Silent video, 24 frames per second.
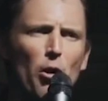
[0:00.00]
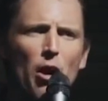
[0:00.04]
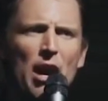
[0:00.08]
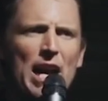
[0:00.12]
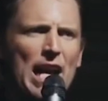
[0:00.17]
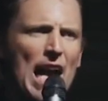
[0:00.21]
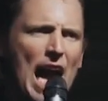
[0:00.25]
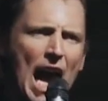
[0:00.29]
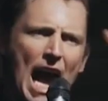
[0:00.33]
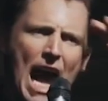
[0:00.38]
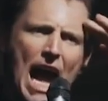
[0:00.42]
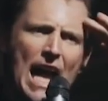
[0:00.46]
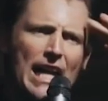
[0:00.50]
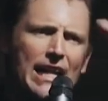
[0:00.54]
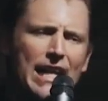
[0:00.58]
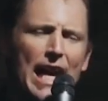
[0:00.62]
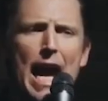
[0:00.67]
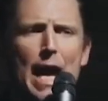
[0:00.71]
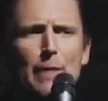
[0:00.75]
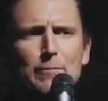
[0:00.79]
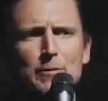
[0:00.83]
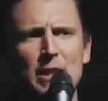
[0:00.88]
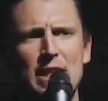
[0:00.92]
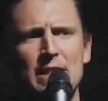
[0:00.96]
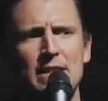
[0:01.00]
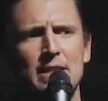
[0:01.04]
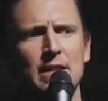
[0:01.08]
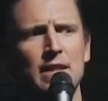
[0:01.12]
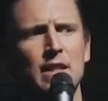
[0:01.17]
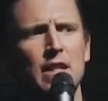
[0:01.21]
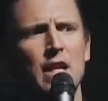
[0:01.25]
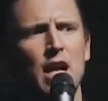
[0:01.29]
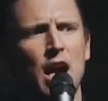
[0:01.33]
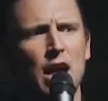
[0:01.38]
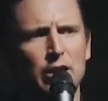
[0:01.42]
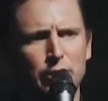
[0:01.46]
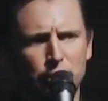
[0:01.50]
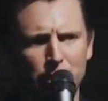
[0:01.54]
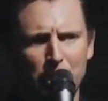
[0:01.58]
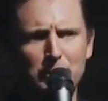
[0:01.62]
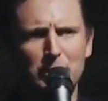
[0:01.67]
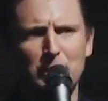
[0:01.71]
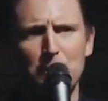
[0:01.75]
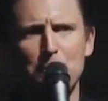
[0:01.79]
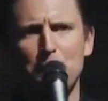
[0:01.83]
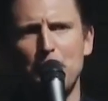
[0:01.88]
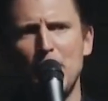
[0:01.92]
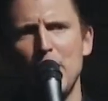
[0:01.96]
Like, all right, Captain, I'll trim
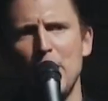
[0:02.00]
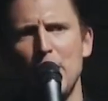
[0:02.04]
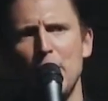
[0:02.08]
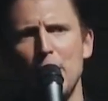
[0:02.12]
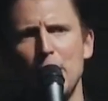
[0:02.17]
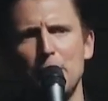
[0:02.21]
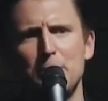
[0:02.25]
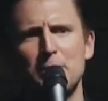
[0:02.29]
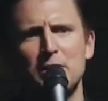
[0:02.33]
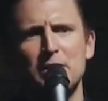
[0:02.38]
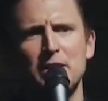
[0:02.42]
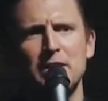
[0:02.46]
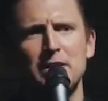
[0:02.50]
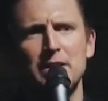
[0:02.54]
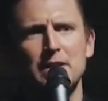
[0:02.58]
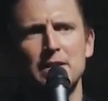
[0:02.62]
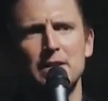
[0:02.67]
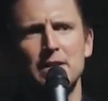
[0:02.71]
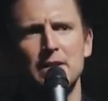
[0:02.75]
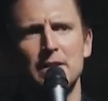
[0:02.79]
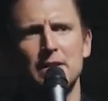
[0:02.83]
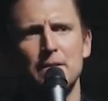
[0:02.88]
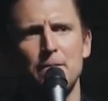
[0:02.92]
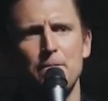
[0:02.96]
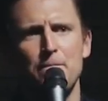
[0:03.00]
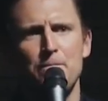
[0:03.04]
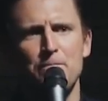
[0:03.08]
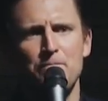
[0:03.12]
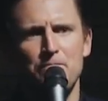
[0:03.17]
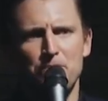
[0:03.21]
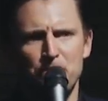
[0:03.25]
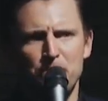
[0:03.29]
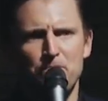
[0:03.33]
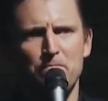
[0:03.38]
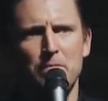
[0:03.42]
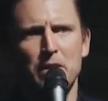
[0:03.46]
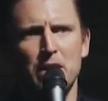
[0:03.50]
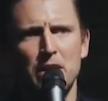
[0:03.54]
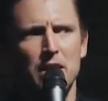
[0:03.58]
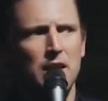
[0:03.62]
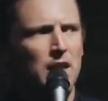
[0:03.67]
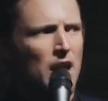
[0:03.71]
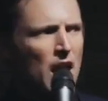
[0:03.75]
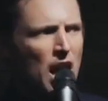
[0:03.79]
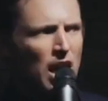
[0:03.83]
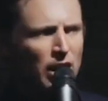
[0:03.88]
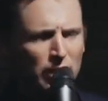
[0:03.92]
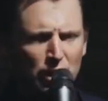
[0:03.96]
some pubes.
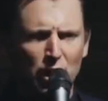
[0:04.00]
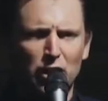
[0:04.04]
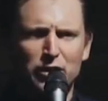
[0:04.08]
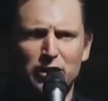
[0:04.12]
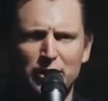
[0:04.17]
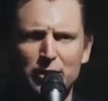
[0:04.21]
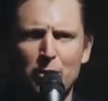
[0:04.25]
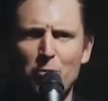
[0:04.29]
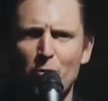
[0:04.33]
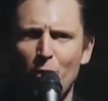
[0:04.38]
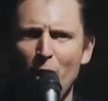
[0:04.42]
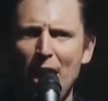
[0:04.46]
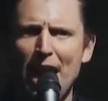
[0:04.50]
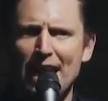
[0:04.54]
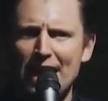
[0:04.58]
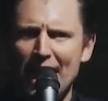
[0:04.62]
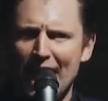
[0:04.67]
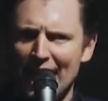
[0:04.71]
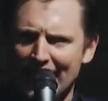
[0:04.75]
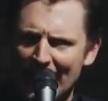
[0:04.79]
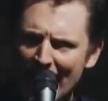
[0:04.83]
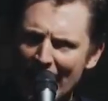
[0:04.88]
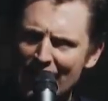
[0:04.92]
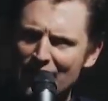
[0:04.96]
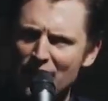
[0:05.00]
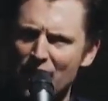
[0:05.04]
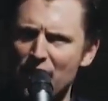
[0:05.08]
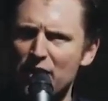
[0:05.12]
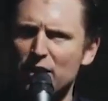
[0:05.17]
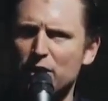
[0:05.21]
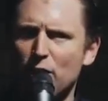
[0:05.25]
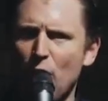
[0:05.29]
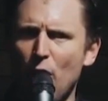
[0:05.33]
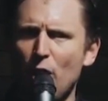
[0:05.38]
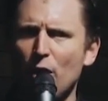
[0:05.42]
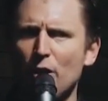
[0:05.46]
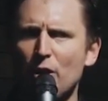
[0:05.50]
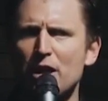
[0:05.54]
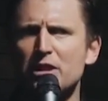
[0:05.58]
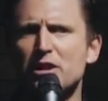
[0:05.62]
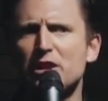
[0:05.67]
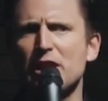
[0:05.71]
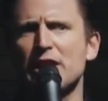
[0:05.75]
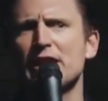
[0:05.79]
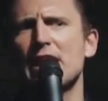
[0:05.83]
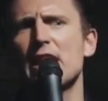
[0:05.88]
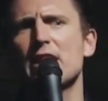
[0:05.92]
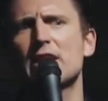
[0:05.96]
I'll lose some weight. I got another quarter
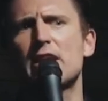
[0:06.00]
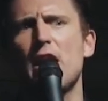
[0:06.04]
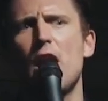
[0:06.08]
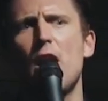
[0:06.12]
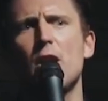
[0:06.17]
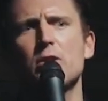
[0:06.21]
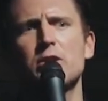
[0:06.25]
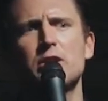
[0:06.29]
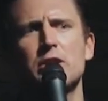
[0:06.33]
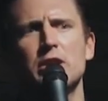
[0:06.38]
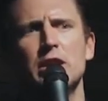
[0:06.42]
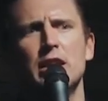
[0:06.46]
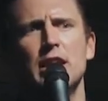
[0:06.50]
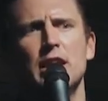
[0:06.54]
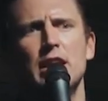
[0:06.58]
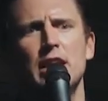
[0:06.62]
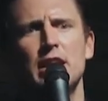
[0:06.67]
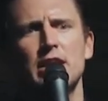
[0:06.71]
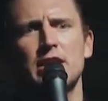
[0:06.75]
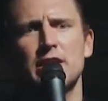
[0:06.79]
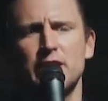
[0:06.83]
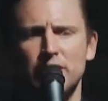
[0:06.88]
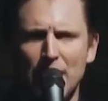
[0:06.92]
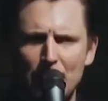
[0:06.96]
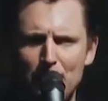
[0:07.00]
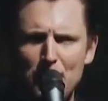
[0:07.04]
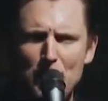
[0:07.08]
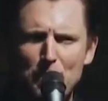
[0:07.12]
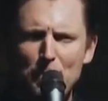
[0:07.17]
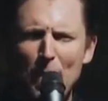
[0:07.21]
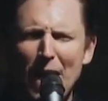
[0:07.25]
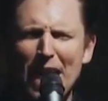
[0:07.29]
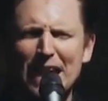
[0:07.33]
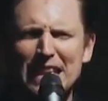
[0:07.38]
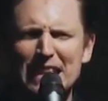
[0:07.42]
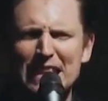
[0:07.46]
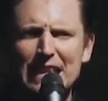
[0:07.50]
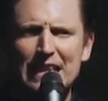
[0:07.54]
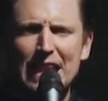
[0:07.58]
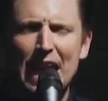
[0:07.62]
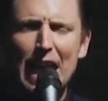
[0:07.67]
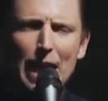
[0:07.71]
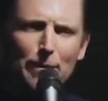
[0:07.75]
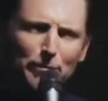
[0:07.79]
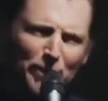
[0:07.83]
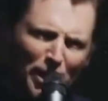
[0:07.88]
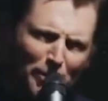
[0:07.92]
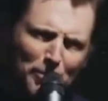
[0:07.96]
inch in there, Coach. Just let me back in the
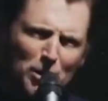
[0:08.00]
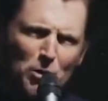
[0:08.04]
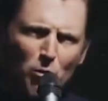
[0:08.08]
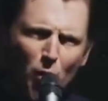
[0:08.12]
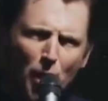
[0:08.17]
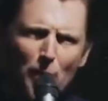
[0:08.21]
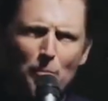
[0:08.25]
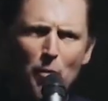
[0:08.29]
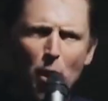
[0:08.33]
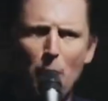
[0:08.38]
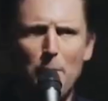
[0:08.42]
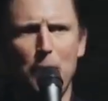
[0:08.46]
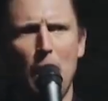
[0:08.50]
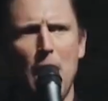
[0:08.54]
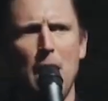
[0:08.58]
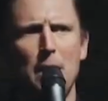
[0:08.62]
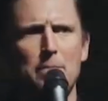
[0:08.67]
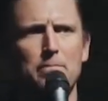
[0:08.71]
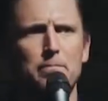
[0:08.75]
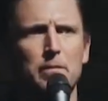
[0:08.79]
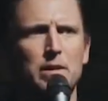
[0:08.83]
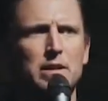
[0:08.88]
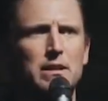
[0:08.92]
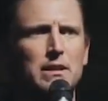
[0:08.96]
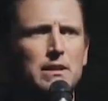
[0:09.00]
game. Give me one more pump.